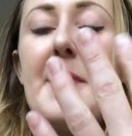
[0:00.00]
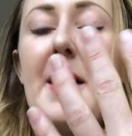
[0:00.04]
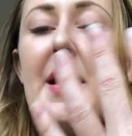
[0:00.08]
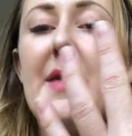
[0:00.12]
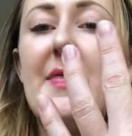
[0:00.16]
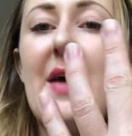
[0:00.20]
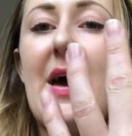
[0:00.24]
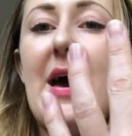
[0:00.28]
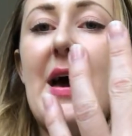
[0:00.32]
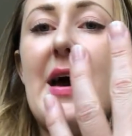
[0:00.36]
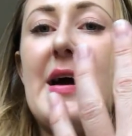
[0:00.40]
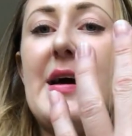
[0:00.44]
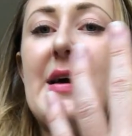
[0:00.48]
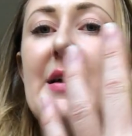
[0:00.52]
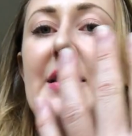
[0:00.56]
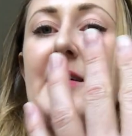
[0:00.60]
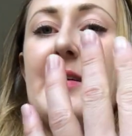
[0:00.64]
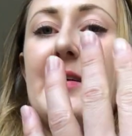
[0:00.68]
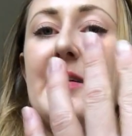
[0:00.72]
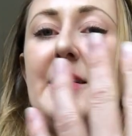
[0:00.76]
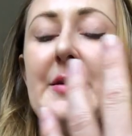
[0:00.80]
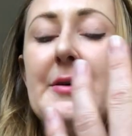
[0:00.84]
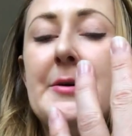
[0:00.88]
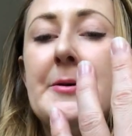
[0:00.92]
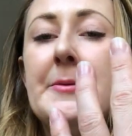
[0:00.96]
by the head.
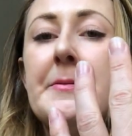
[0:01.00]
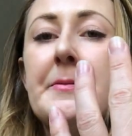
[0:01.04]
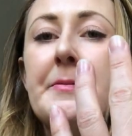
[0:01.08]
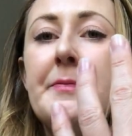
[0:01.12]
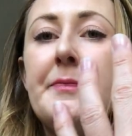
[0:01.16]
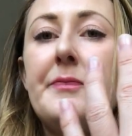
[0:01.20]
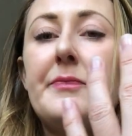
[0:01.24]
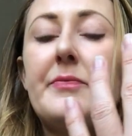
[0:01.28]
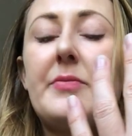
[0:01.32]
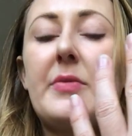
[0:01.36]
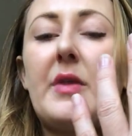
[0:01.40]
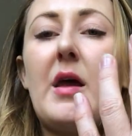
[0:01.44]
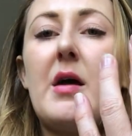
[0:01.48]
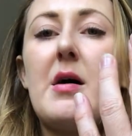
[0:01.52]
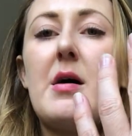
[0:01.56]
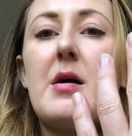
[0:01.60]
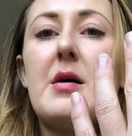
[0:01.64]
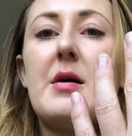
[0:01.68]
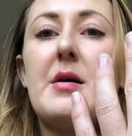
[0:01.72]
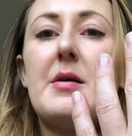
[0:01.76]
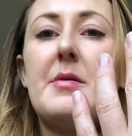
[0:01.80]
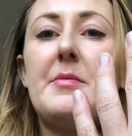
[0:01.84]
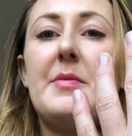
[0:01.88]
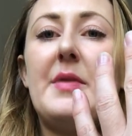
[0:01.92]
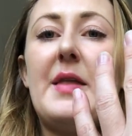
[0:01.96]

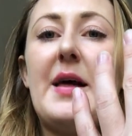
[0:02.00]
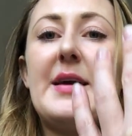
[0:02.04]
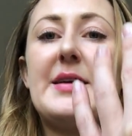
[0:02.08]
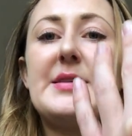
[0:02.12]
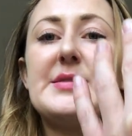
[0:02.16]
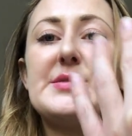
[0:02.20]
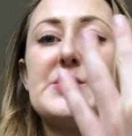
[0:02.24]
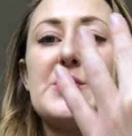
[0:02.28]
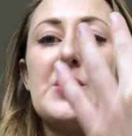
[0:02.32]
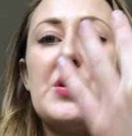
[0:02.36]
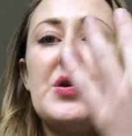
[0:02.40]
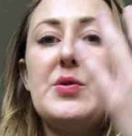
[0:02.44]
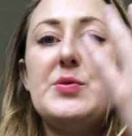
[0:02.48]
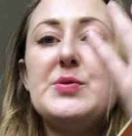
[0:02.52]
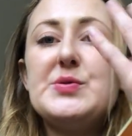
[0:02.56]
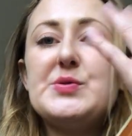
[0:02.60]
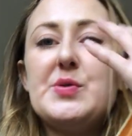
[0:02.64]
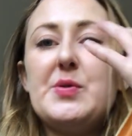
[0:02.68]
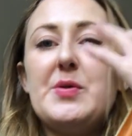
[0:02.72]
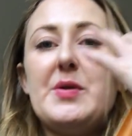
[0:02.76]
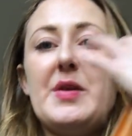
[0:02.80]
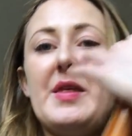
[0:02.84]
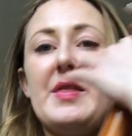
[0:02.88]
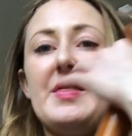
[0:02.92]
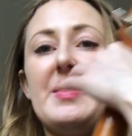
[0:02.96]
Like so.
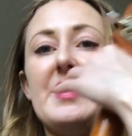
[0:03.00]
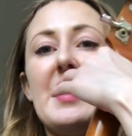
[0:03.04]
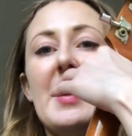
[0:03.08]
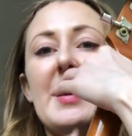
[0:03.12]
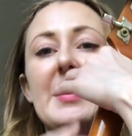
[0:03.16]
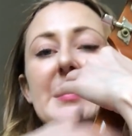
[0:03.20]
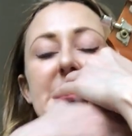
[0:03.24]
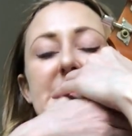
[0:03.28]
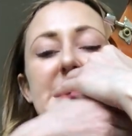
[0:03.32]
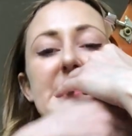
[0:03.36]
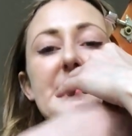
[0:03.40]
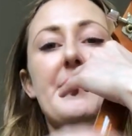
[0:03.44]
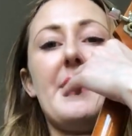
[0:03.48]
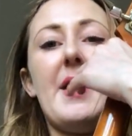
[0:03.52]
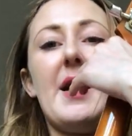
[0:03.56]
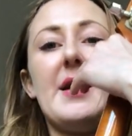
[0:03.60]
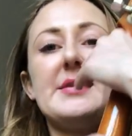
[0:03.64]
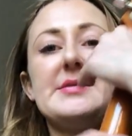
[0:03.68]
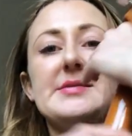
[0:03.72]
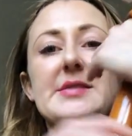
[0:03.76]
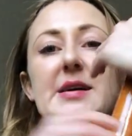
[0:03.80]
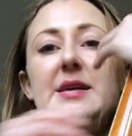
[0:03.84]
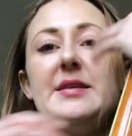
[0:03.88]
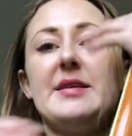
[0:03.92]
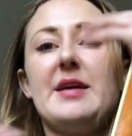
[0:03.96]
So the neck is the back
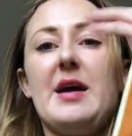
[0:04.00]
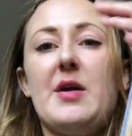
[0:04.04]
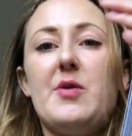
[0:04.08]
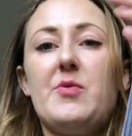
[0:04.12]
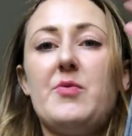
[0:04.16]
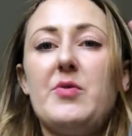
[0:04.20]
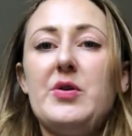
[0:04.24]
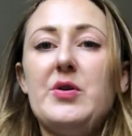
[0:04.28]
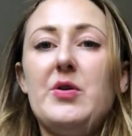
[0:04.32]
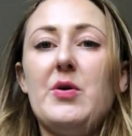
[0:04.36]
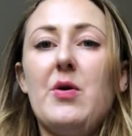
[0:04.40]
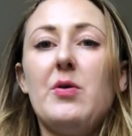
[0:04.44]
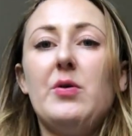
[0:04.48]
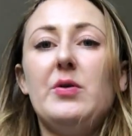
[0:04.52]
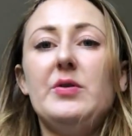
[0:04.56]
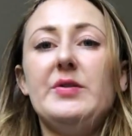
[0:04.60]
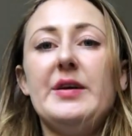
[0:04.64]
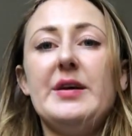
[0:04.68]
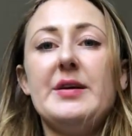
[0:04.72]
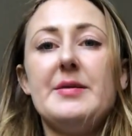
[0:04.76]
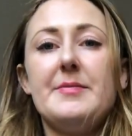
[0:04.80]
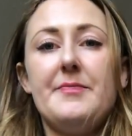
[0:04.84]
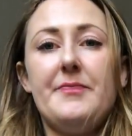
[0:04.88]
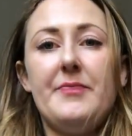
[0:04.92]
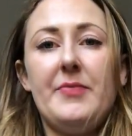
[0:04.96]
side, kind of where you hold
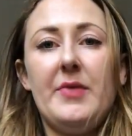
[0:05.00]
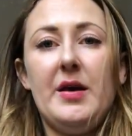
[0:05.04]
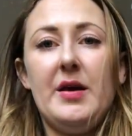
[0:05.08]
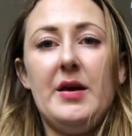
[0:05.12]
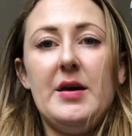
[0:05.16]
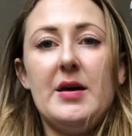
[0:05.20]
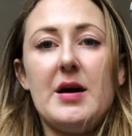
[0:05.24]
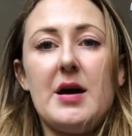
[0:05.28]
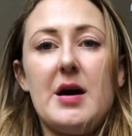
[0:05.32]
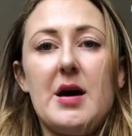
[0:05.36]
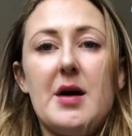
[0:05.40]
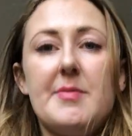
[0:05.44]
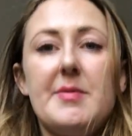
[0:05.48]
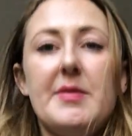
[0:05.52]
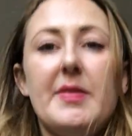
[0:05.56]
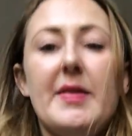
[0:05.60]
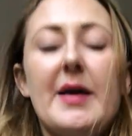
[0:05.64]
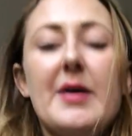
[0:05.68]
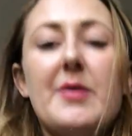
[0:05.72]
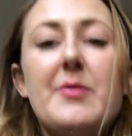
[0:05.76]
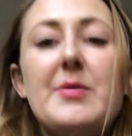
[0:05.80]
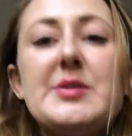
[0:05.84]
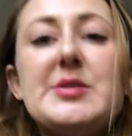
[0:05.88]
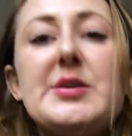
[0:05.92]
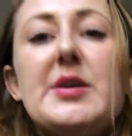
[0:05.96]
it. And
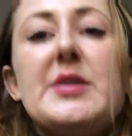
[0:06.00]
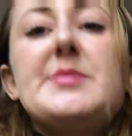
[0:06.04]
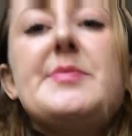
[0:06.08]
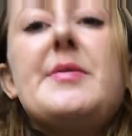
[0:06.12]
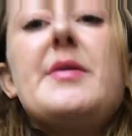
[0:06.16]
like we talked